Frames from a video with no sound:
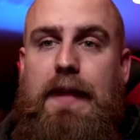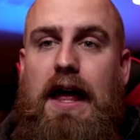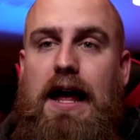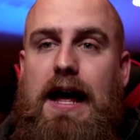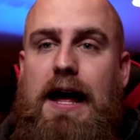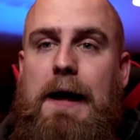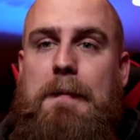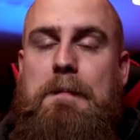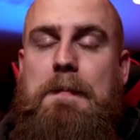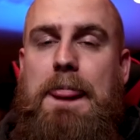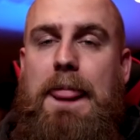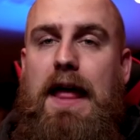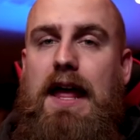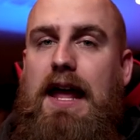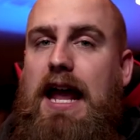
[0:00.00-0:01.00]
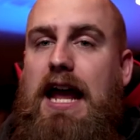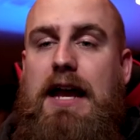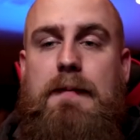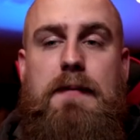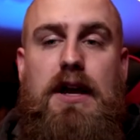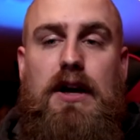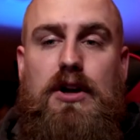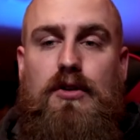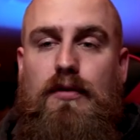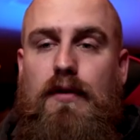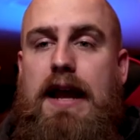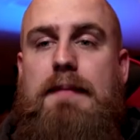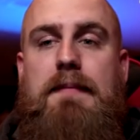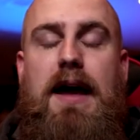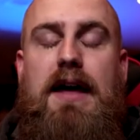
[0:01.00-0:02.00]
Um, it can be a
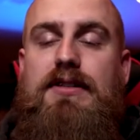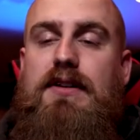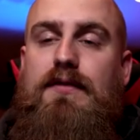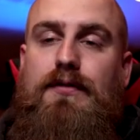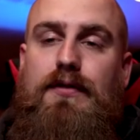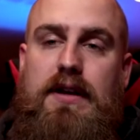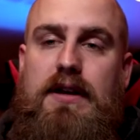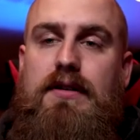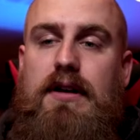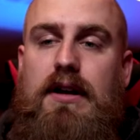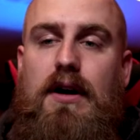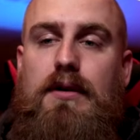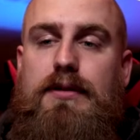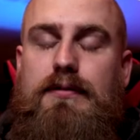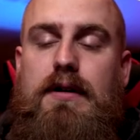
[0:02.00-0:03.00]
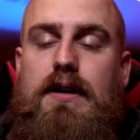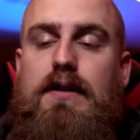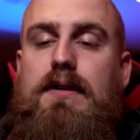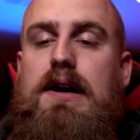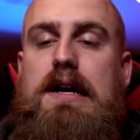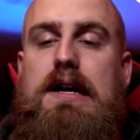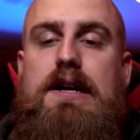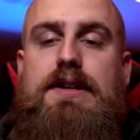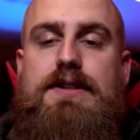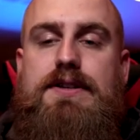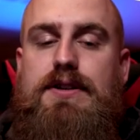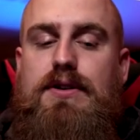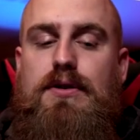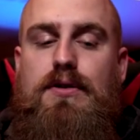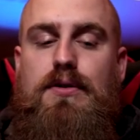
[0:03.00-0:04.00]
great method for you to go through
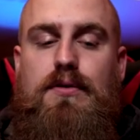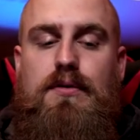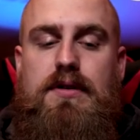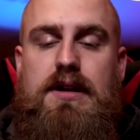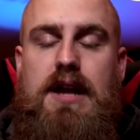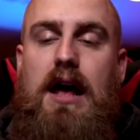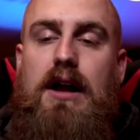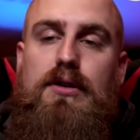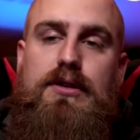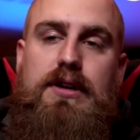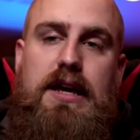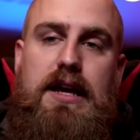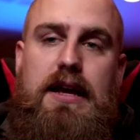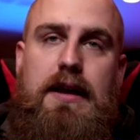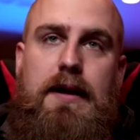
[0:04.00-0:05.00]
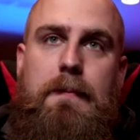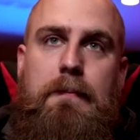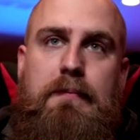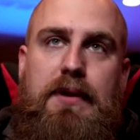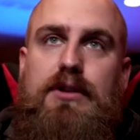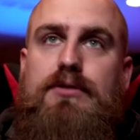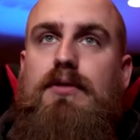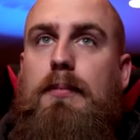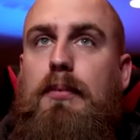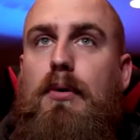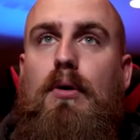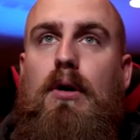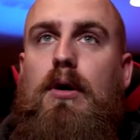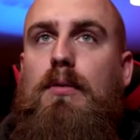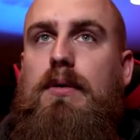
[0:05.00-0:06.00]
to not only build
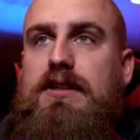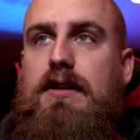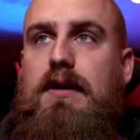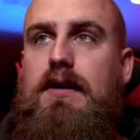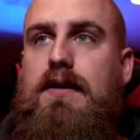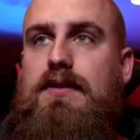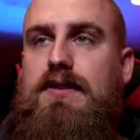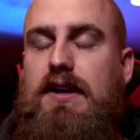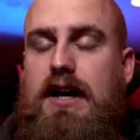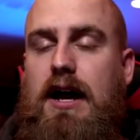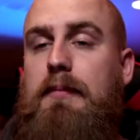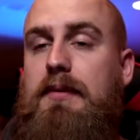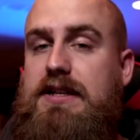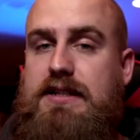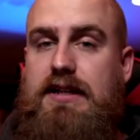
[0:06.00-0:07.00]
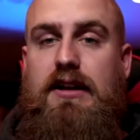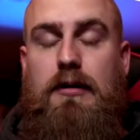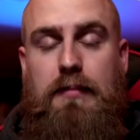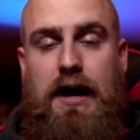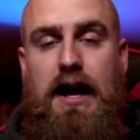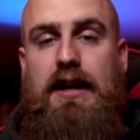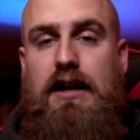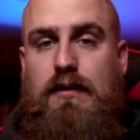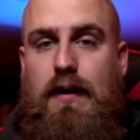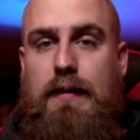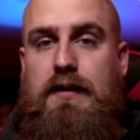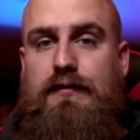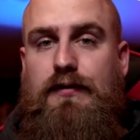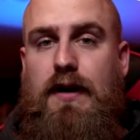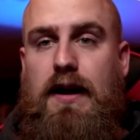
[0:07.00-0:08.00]
rapport with the the companies that you're buying
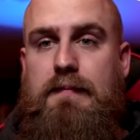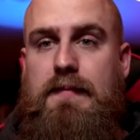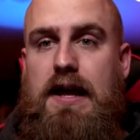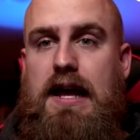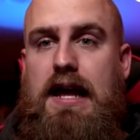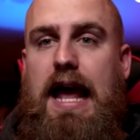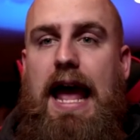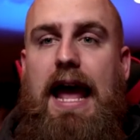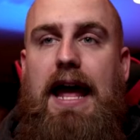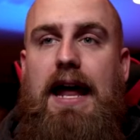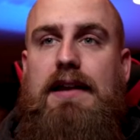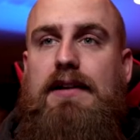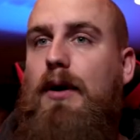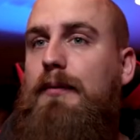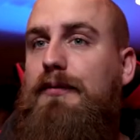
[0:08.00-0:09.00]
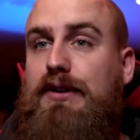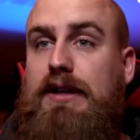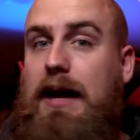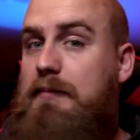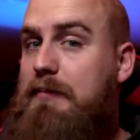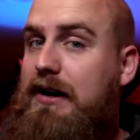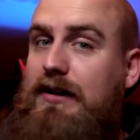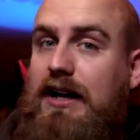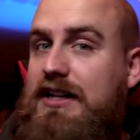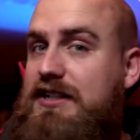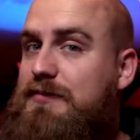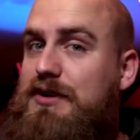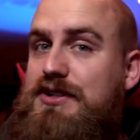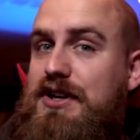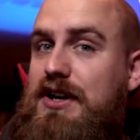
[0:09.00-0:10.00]
equipment from and hopefully get better
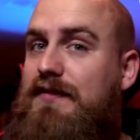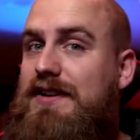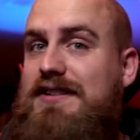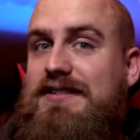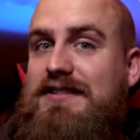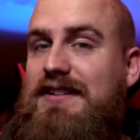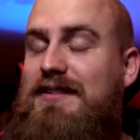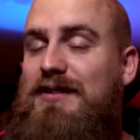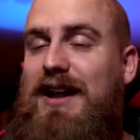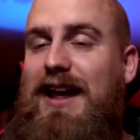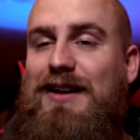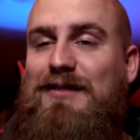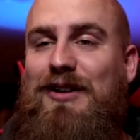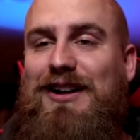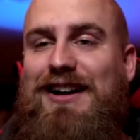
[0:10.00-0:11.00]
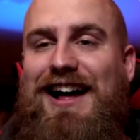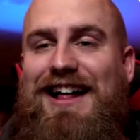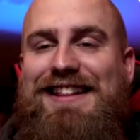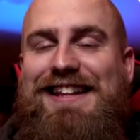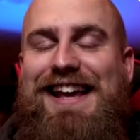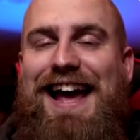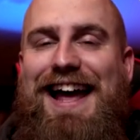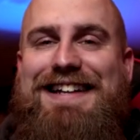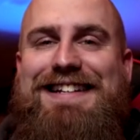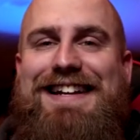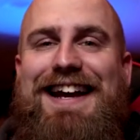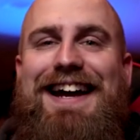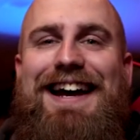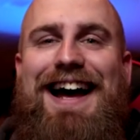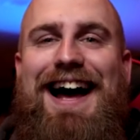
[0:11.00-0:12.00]
customer service and, and whatnot in the end
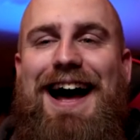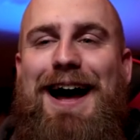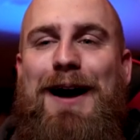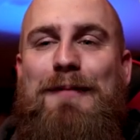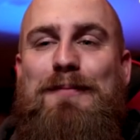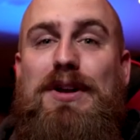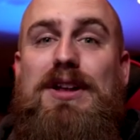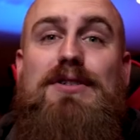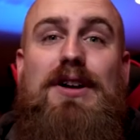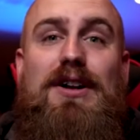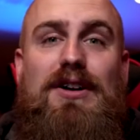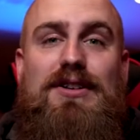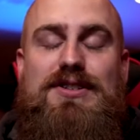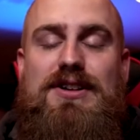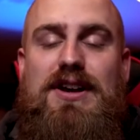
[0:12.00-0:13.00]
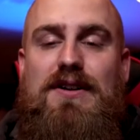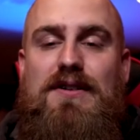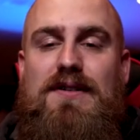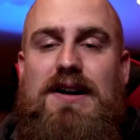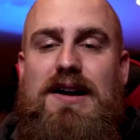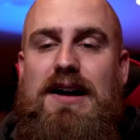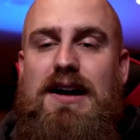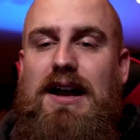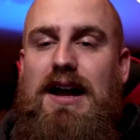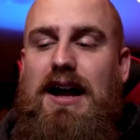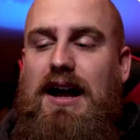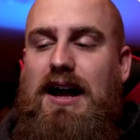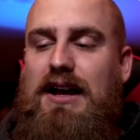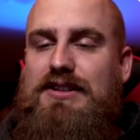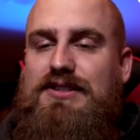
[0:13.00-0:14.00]
uh, but you can also
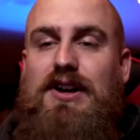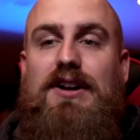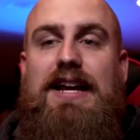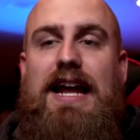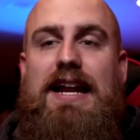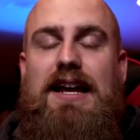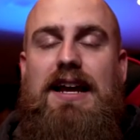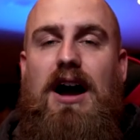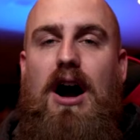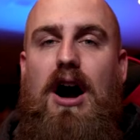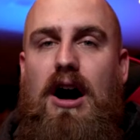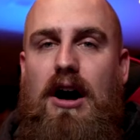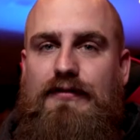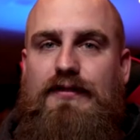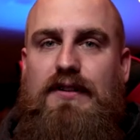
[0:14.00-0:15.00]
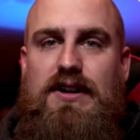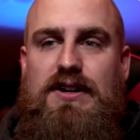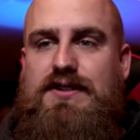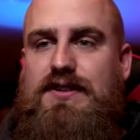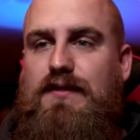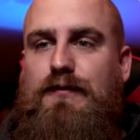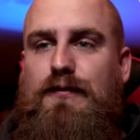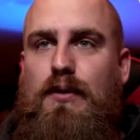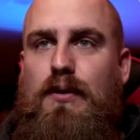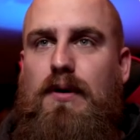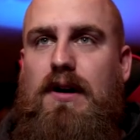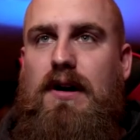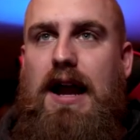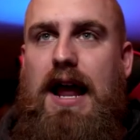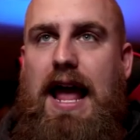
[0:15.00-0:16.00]
uh, start getting offers
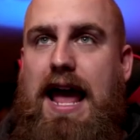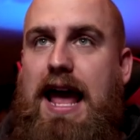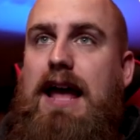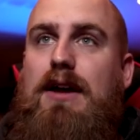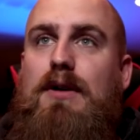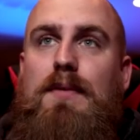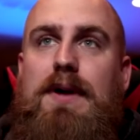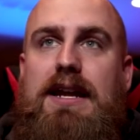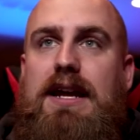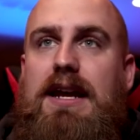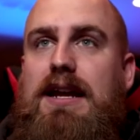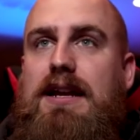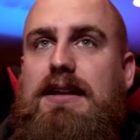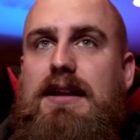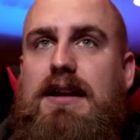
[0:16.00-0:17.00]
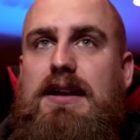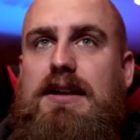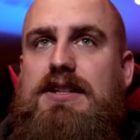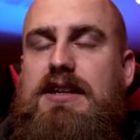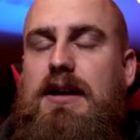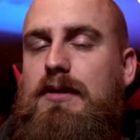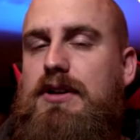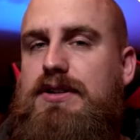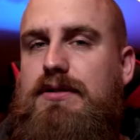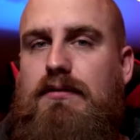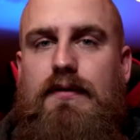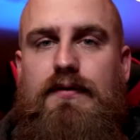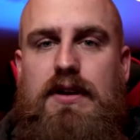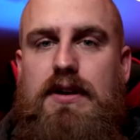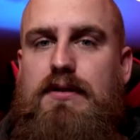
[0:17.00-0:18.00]
for hey we need someone to
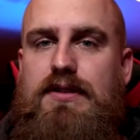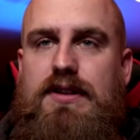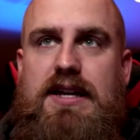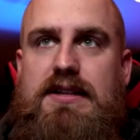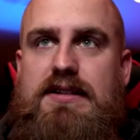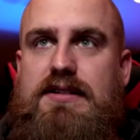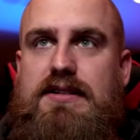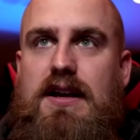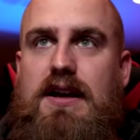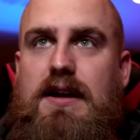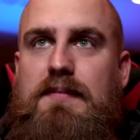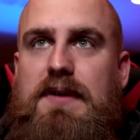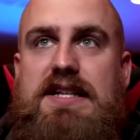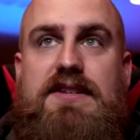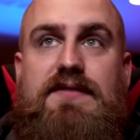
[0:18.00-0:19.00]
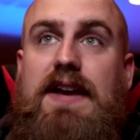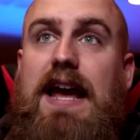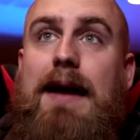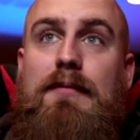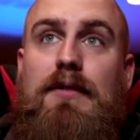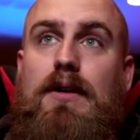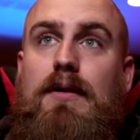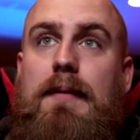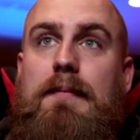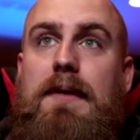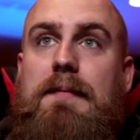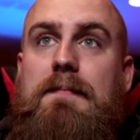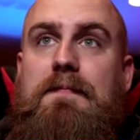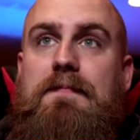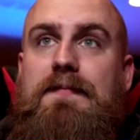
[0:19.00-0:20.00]
review this piece of camera
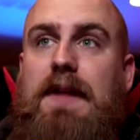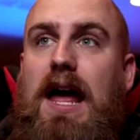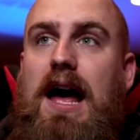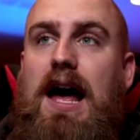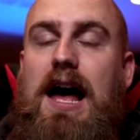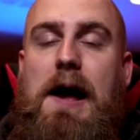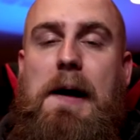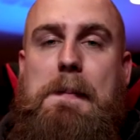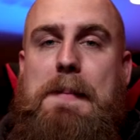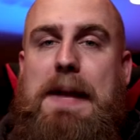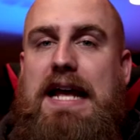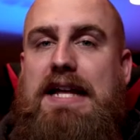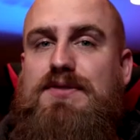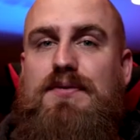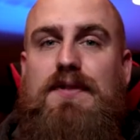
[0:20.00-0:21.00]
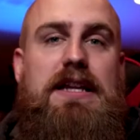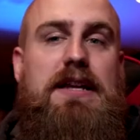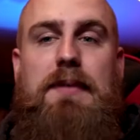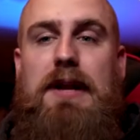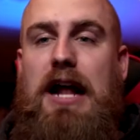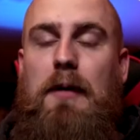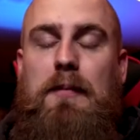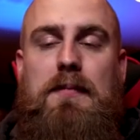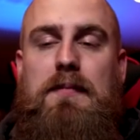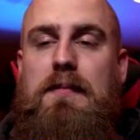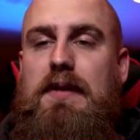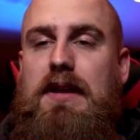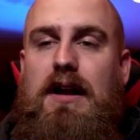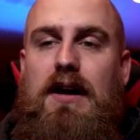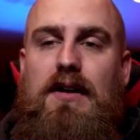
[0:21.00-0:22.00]
equipment um, it's really been helping
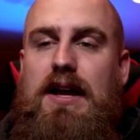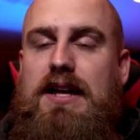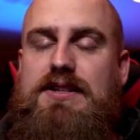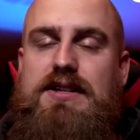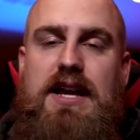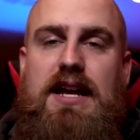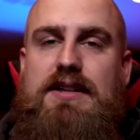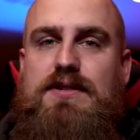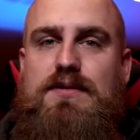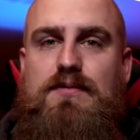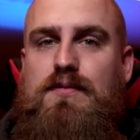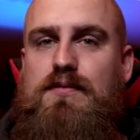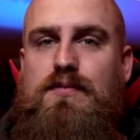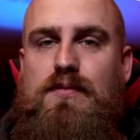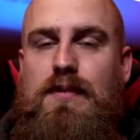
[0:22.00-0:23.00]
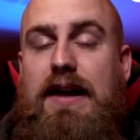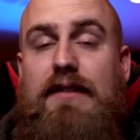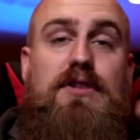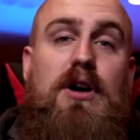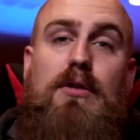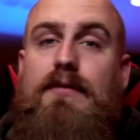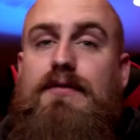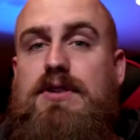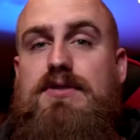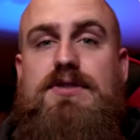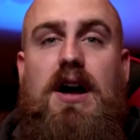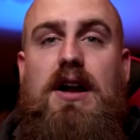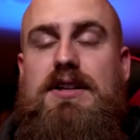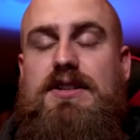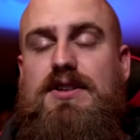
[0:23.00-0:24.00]
you know it's it's we have no reviews
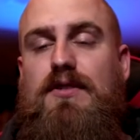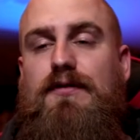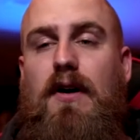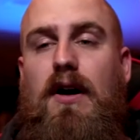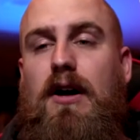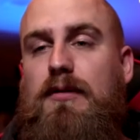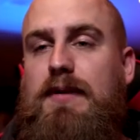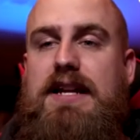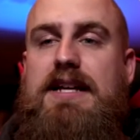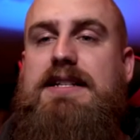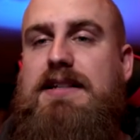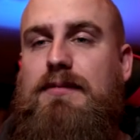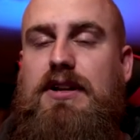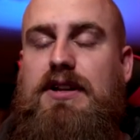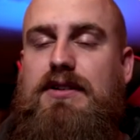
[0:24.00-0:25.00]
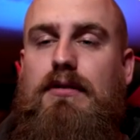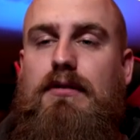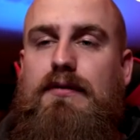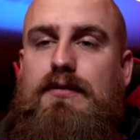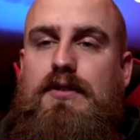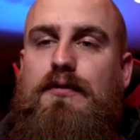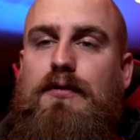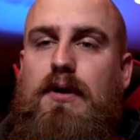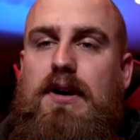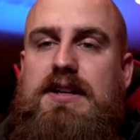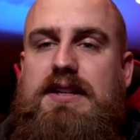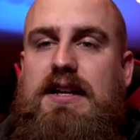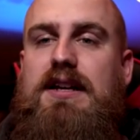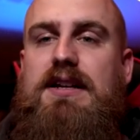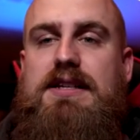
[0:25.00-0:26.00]
on it so far and we need someone to do a review for
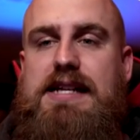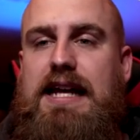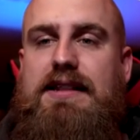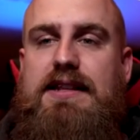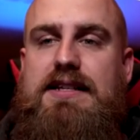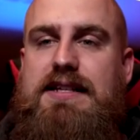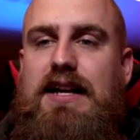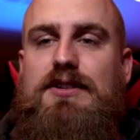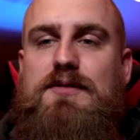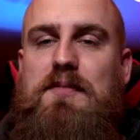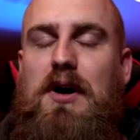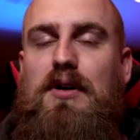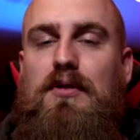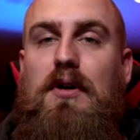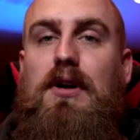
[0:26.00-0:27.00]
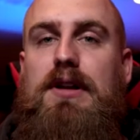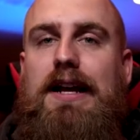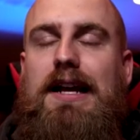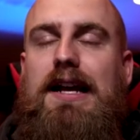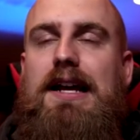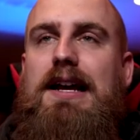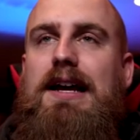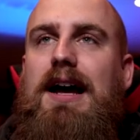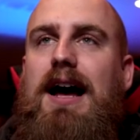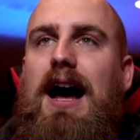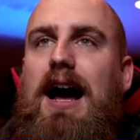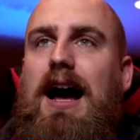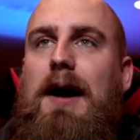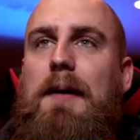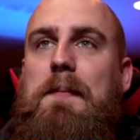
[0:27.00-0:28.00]
us to, to get the sales ball rolling
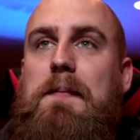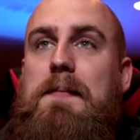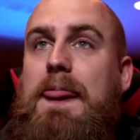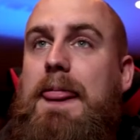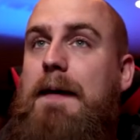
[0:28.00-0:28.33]
um,